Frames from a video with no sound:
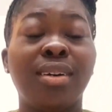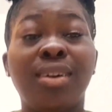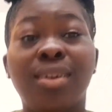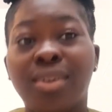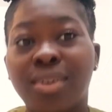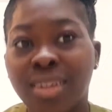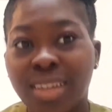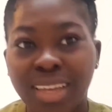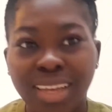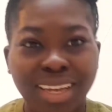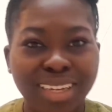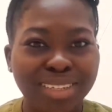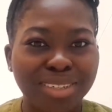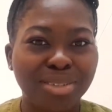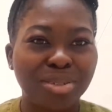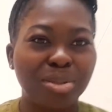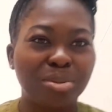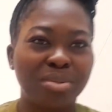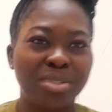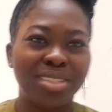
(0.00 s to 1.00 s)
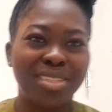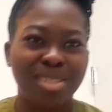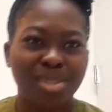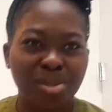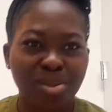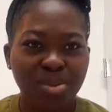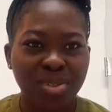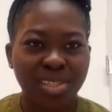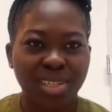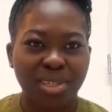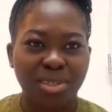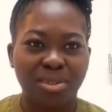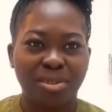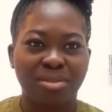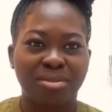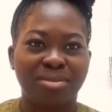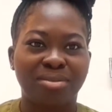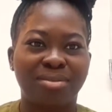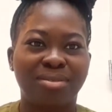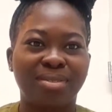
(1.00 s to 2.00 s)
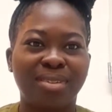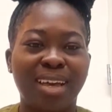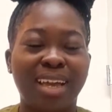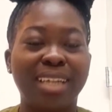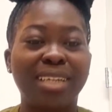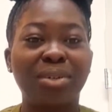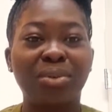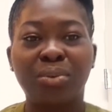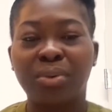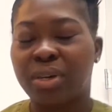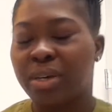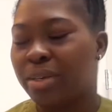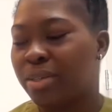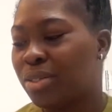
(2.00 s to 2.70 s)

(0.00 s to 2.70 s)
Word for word: okay i just hope this is good enough anyway